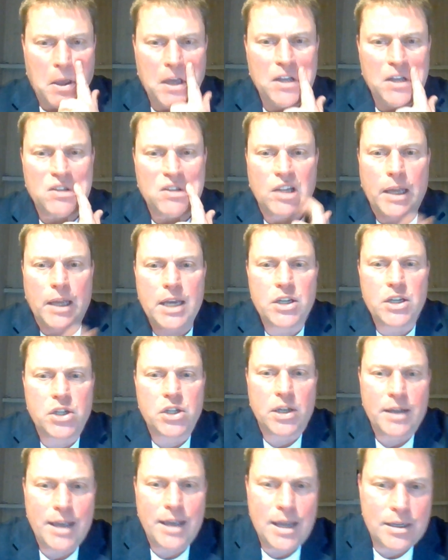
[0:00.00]

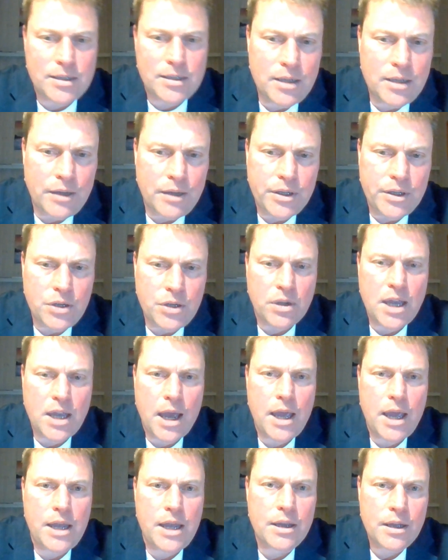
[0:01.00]
installation is in the
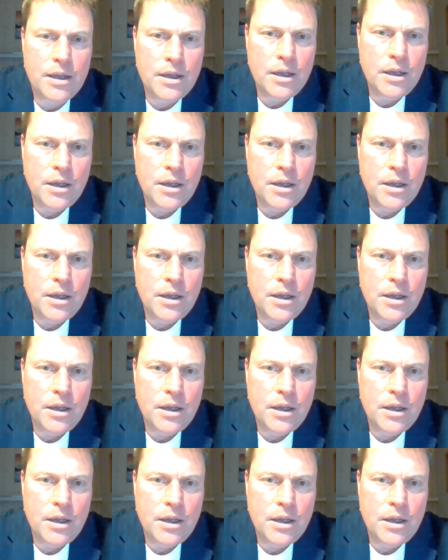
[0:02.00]
UK.